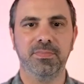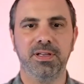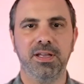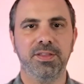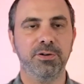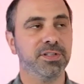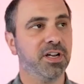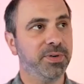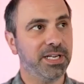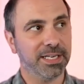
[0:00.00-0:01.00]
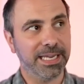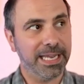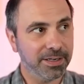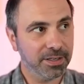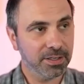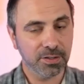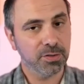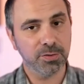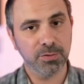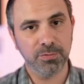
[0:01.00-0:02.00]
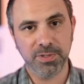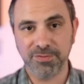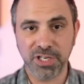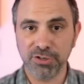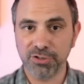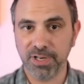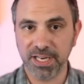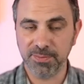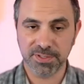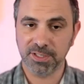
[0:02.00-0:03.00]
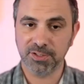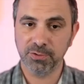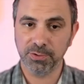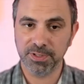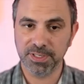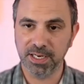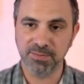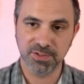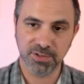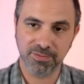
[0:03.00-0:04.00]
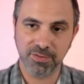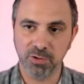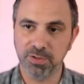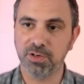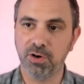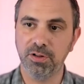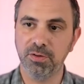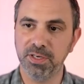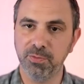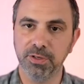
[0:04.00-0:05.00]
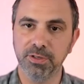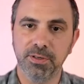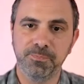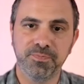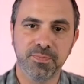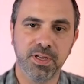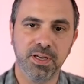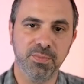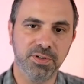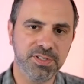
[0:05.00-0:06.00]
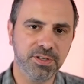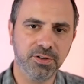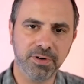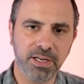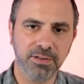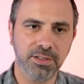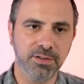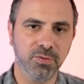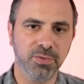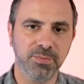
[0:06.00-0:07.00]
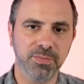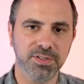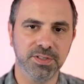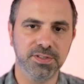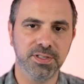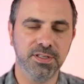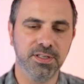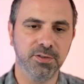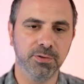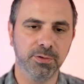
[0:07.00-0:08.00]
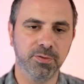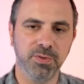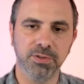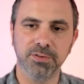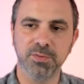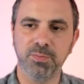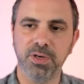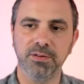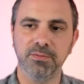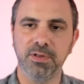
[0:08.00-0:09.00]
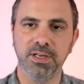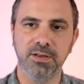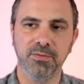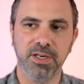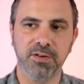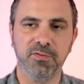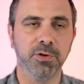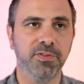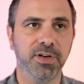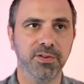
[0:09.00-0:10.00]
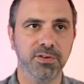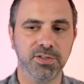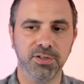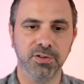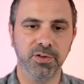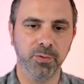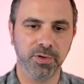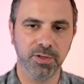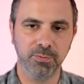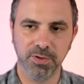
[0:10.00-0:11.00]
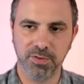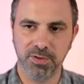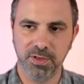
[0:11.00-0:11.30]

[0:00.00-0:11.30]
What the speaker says: There was a company out of Canada who they've changed their names like 2 or 3 times. So I don't even know what to call them anymore. But they're still around in the home building business. They do work with builders, but like 4 or 5 years ago, they were working with